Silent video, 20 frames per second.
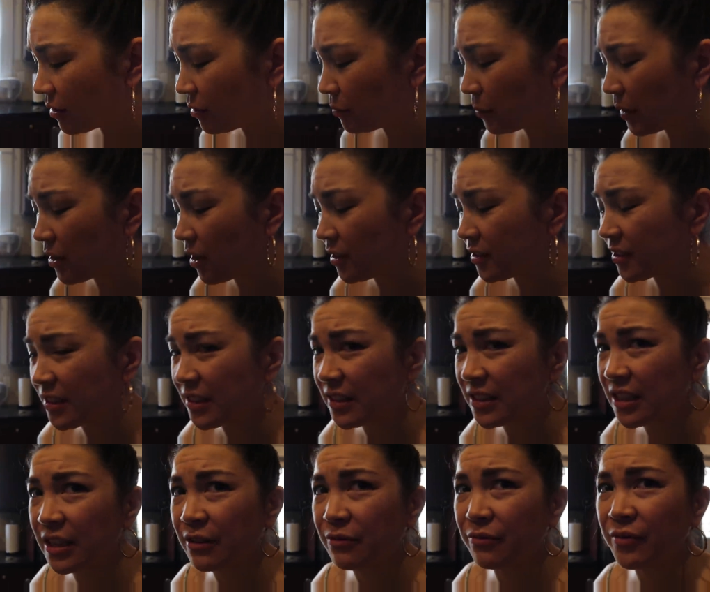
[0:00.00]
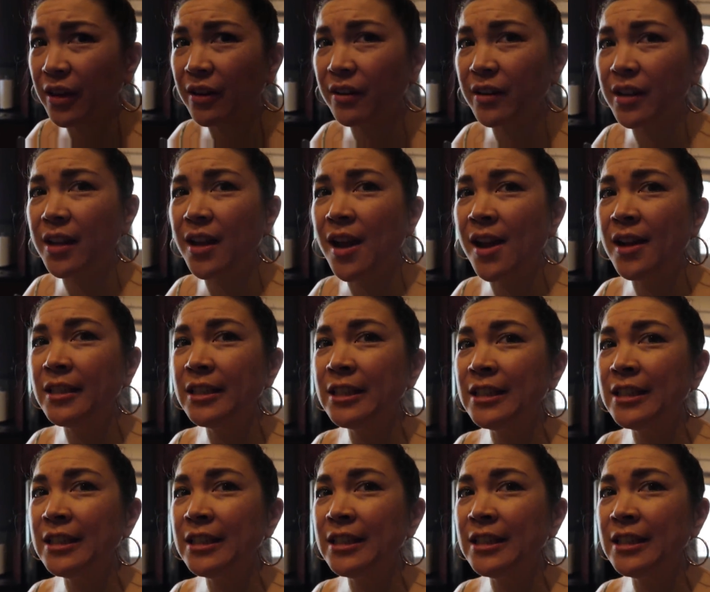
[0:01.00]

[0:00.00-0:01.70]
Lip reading: Oh my God, this is like a very